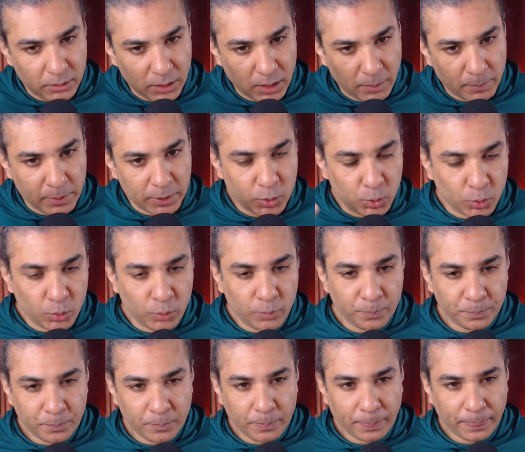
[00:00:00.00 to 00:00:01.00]
Number two,
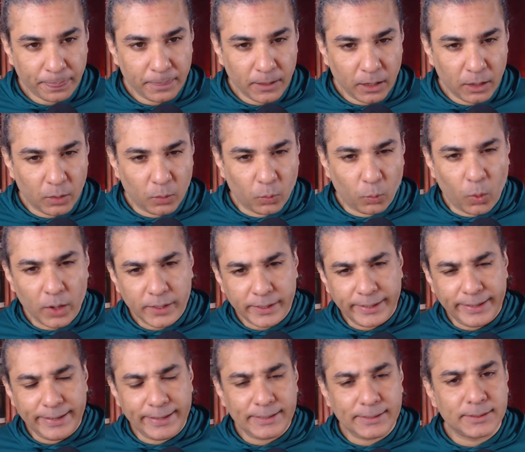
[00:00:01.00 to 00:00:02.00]
what
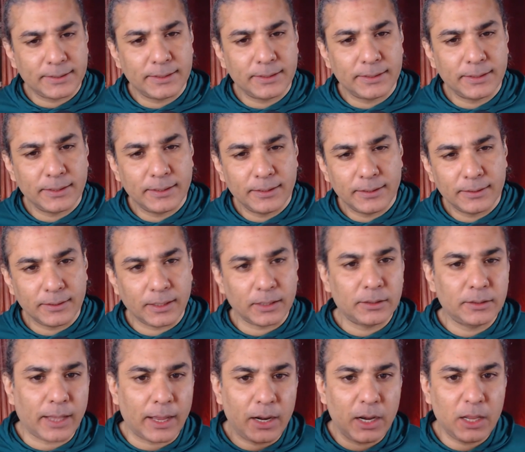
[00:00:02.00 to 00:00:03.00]
is the
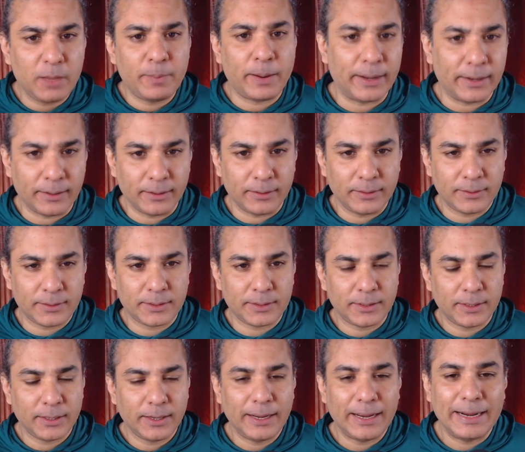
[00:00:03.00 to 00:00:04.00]

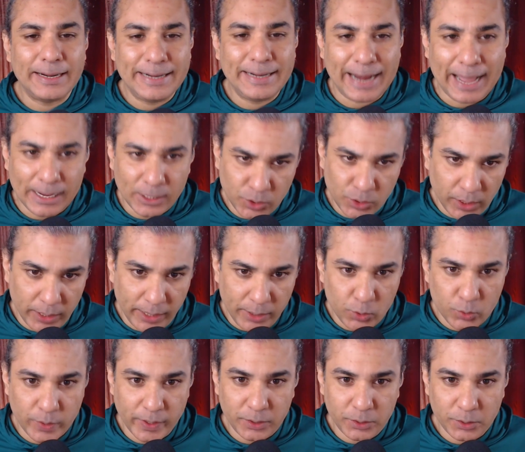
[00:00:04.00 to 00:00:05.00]
Taliban's national
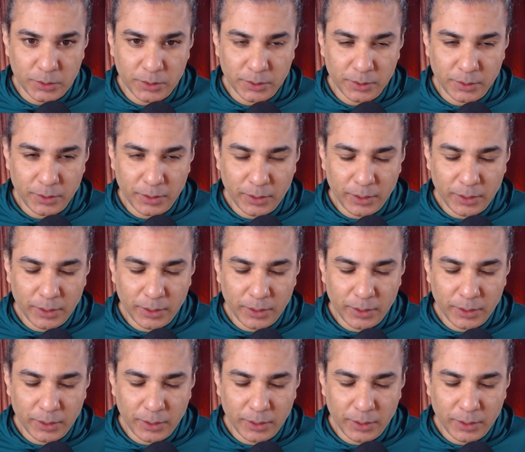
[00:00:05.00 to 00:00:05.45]
interest